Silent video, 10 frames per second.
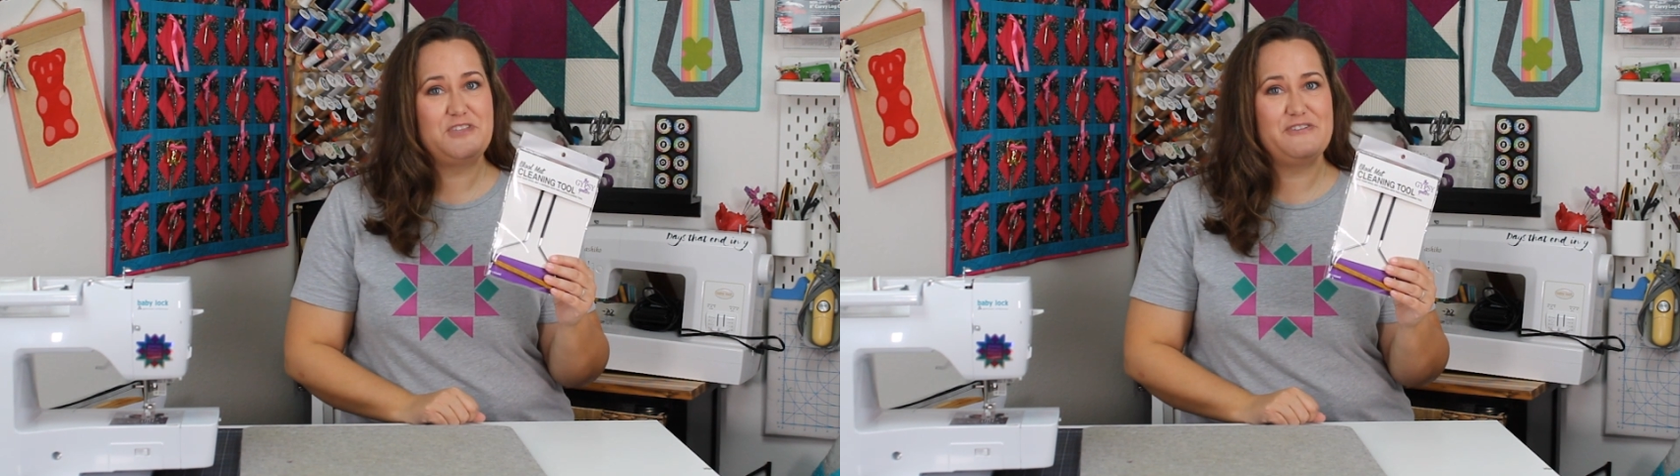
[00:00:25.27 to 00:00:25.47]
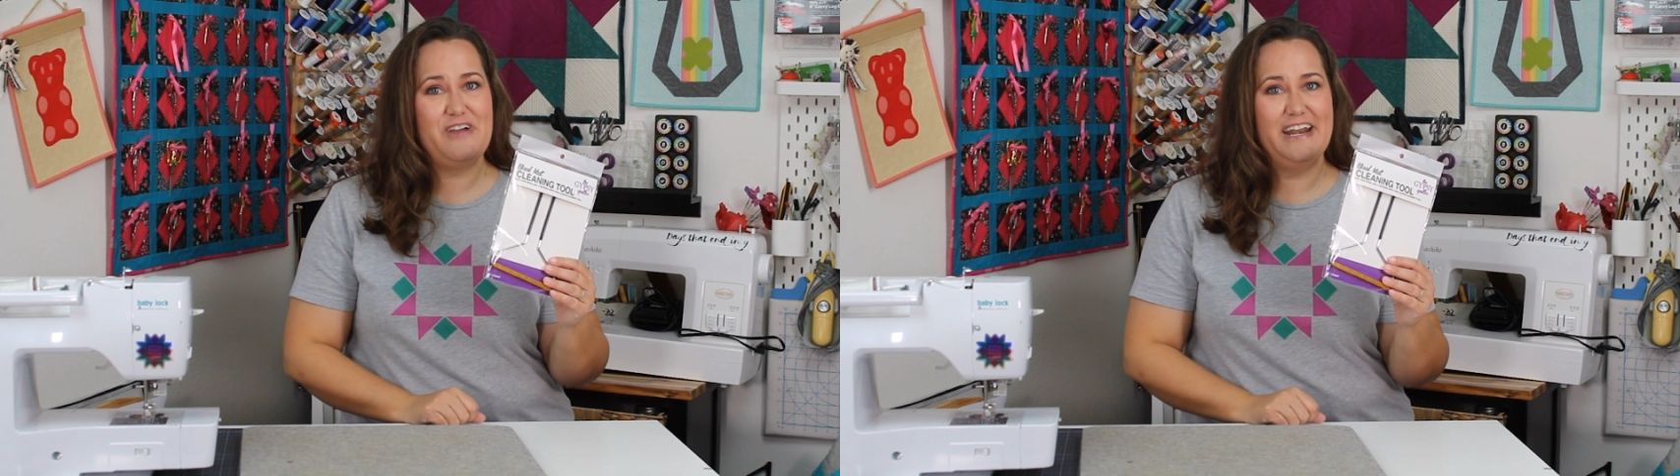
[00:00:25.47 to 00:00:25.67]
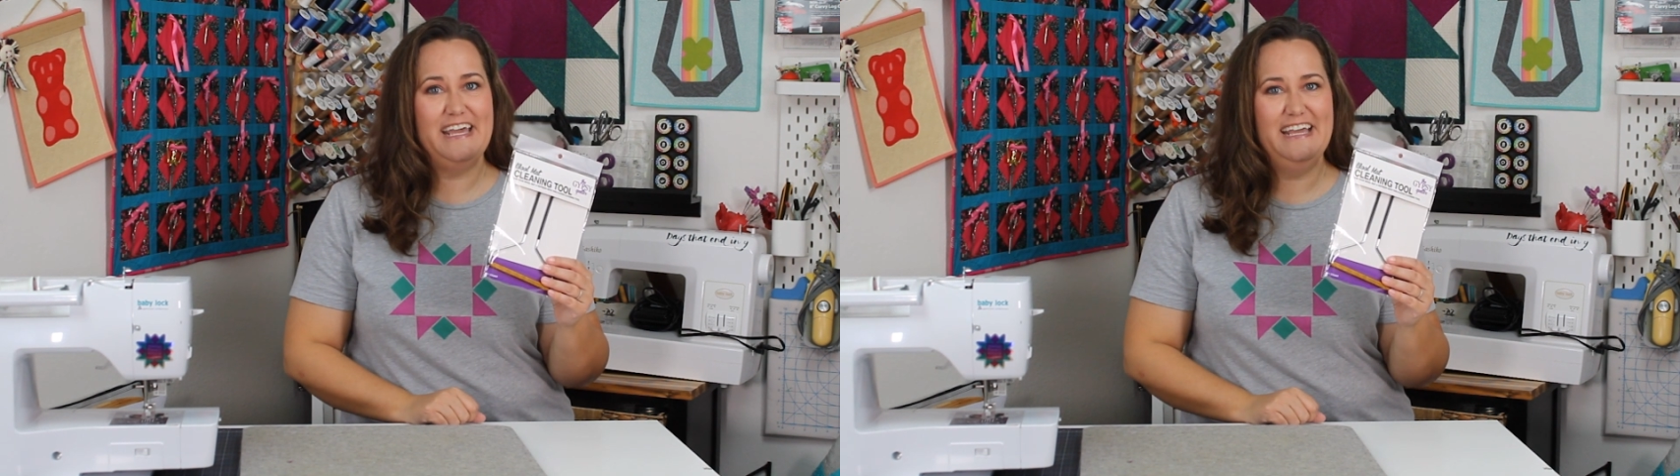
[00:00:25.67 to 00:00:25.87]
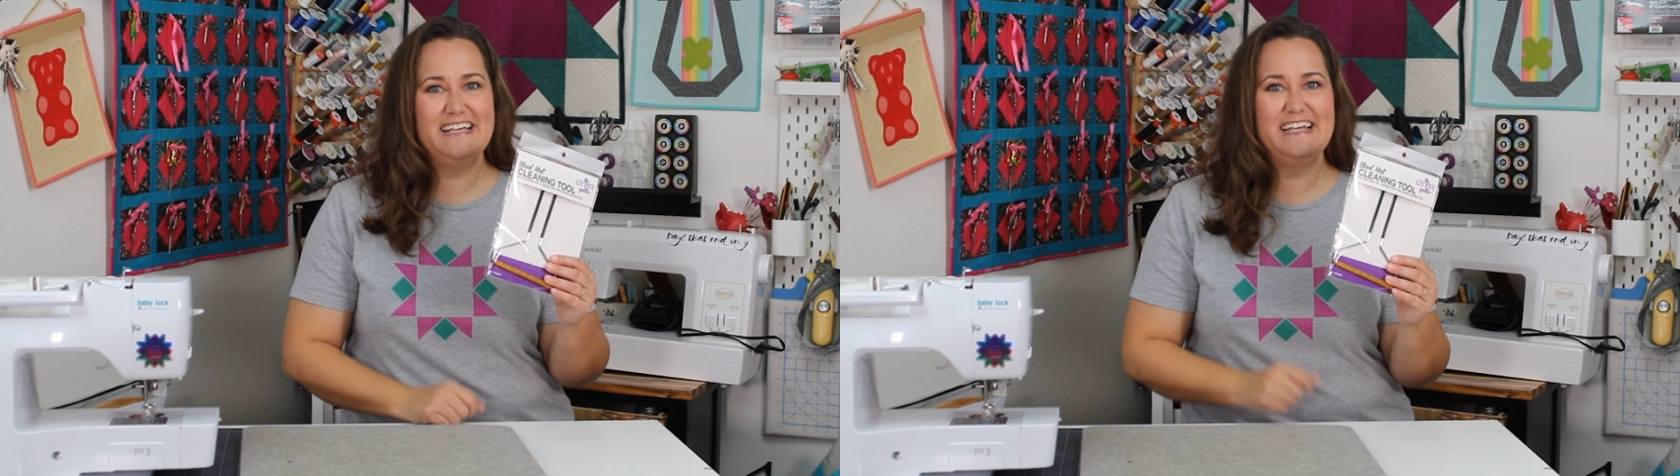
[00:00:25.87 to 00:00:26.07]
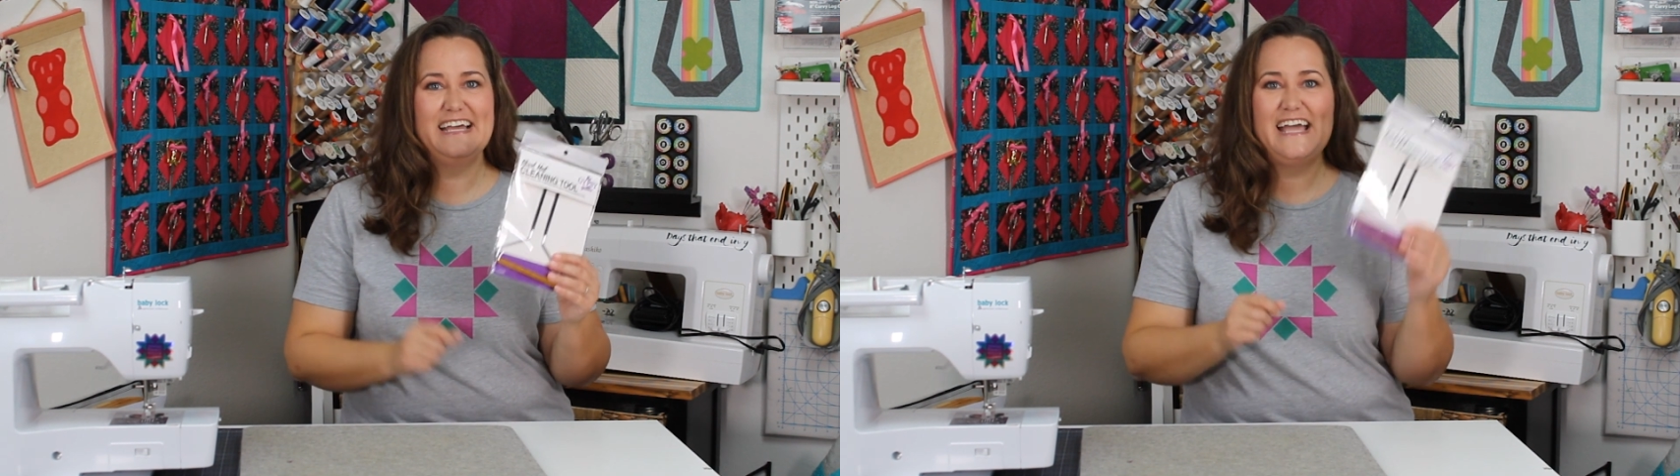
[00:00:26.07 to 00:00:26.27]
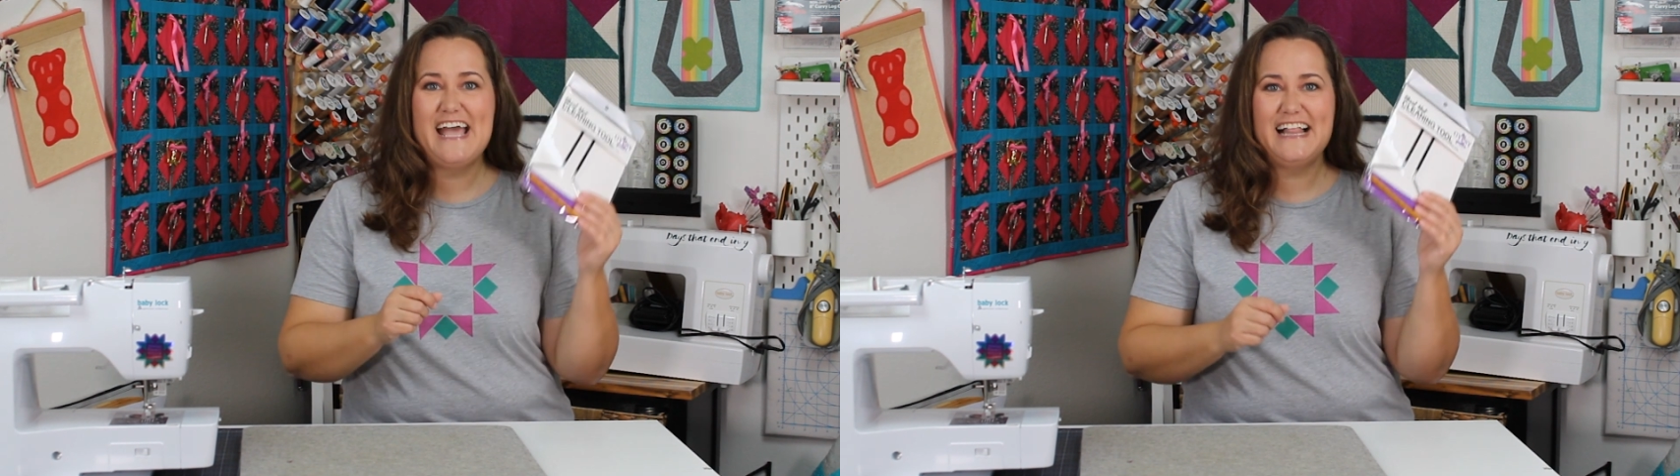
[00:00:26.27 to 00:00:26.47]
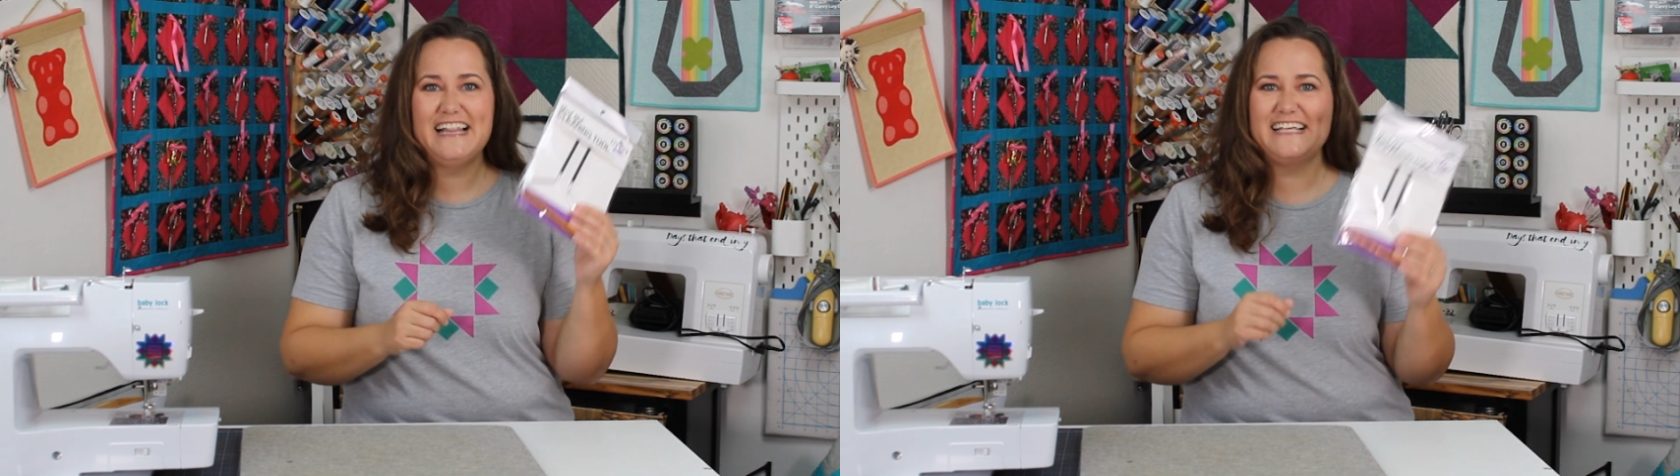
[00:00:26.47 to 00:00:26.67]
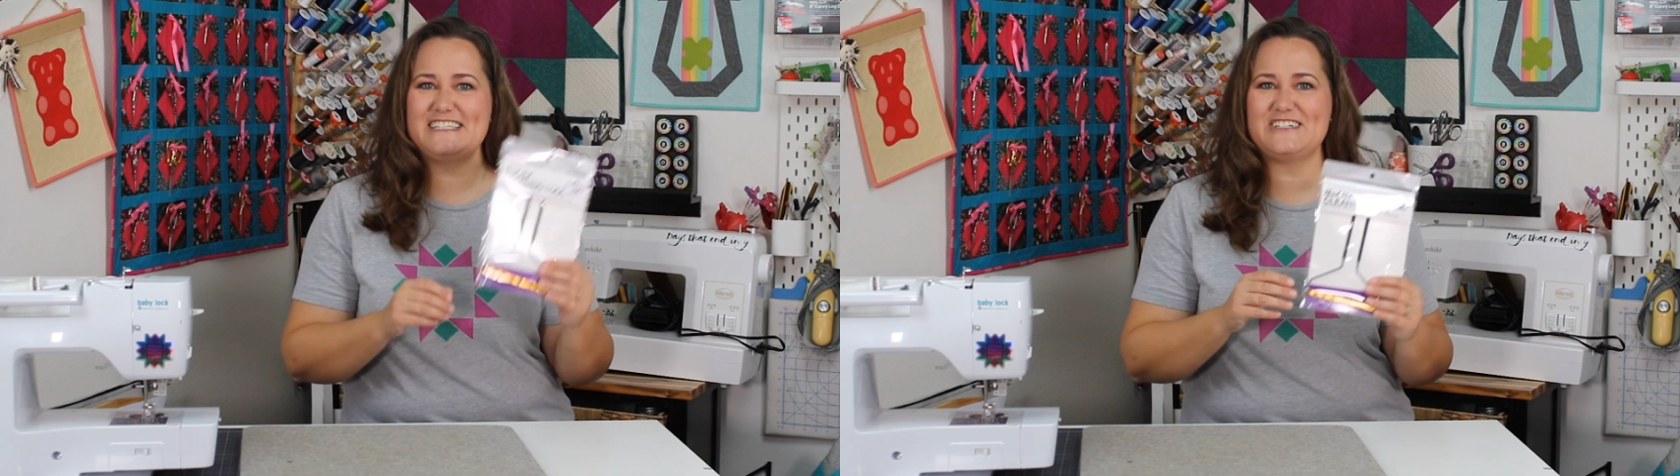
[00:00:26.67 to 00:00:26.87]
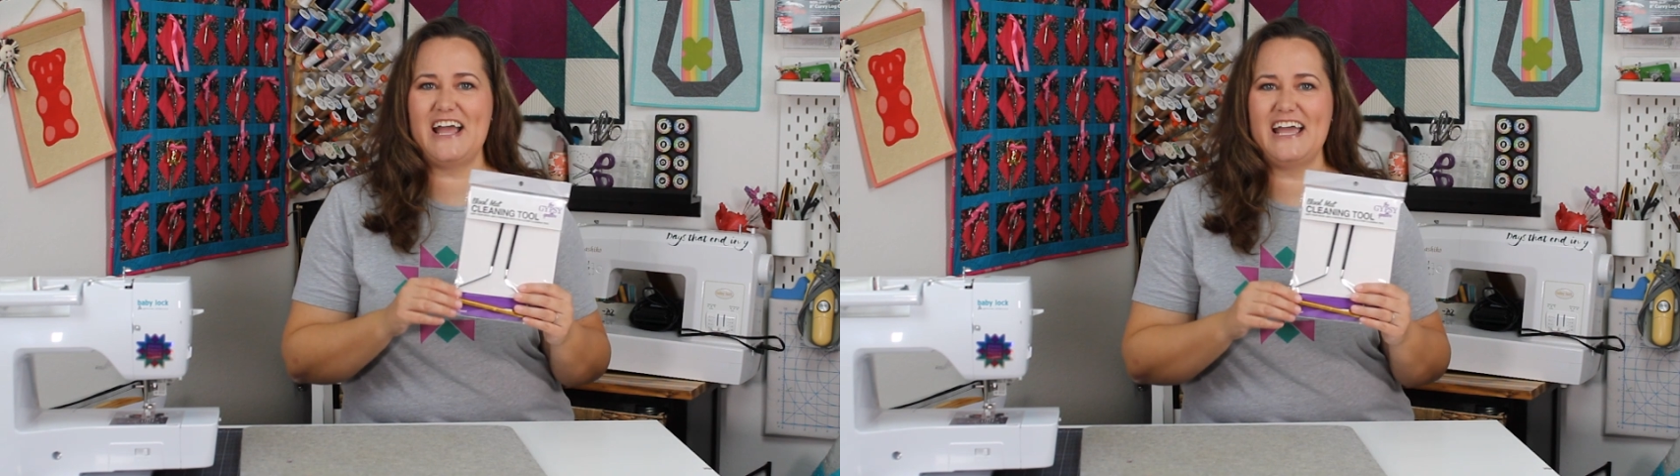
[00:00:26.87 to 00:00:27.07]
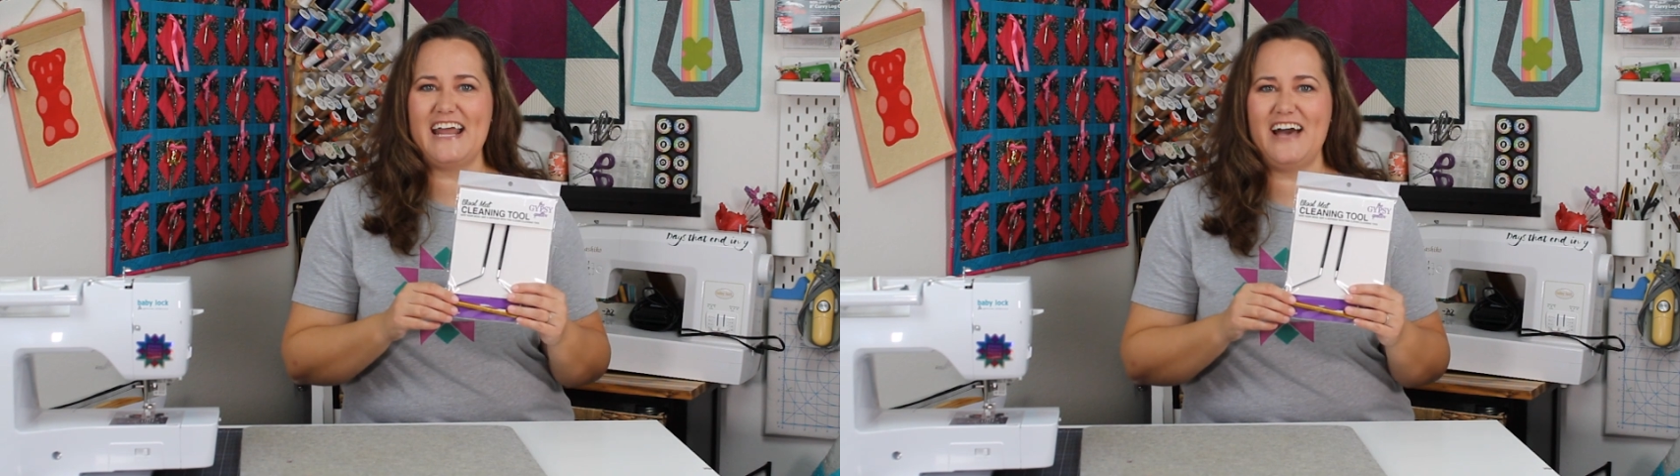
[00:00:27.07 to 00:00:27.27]
You ready? Let's
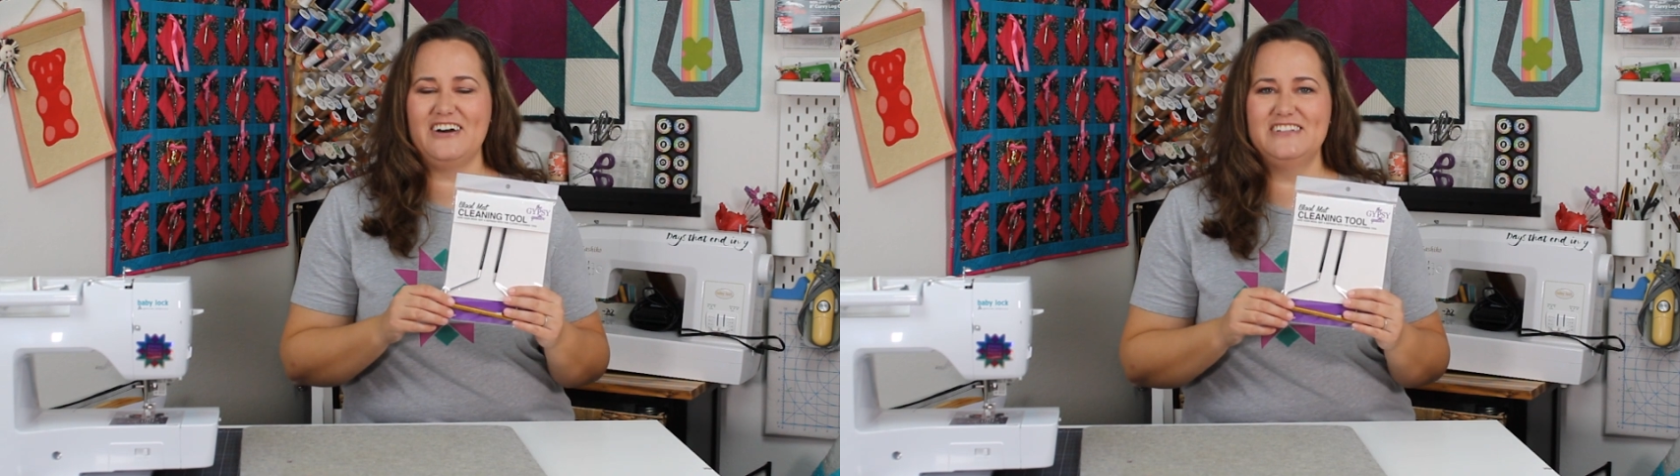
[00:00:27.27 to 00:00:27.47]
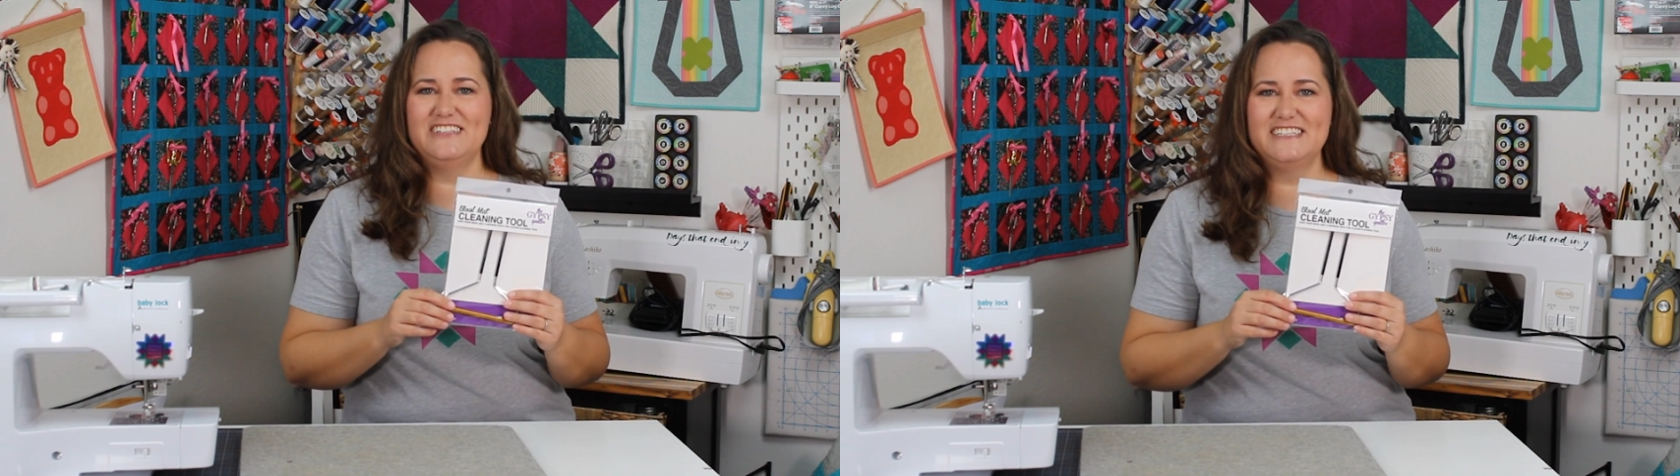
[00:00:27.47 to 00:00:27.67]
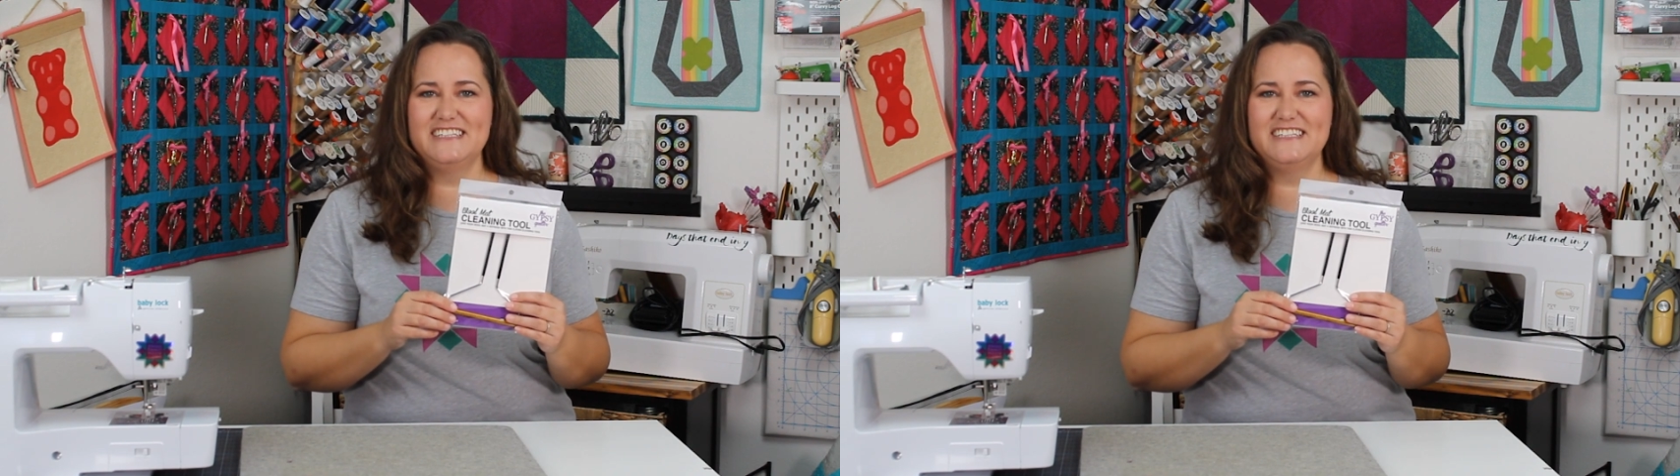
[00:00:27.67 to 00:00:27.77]
try it out.